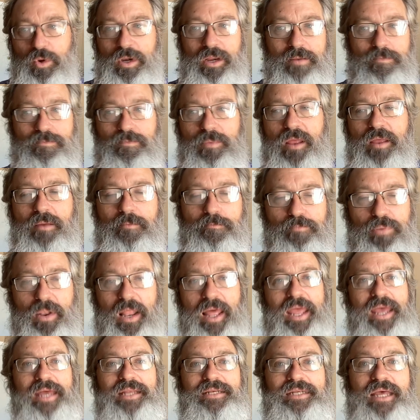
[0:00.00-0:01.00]

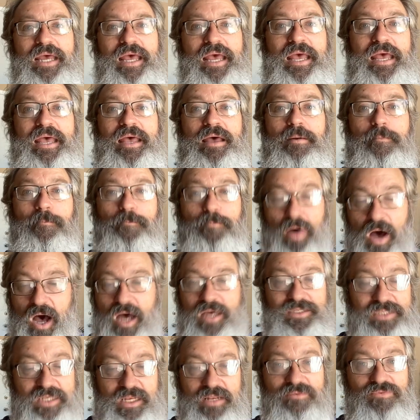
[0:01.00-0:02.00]
re-implant
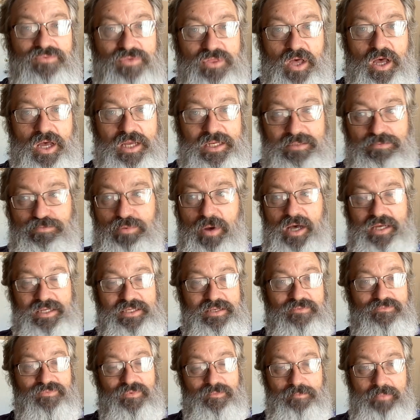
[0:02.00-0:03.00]
positive thoughts,
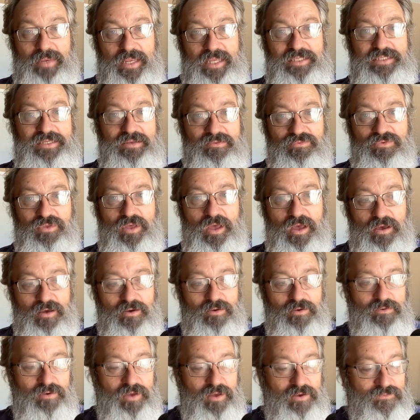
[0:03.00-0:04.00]
positive means of,
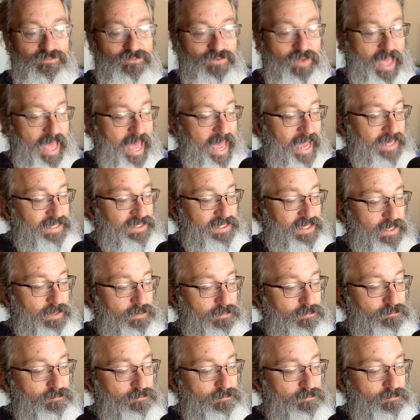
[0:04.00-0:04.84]
uh, of acting.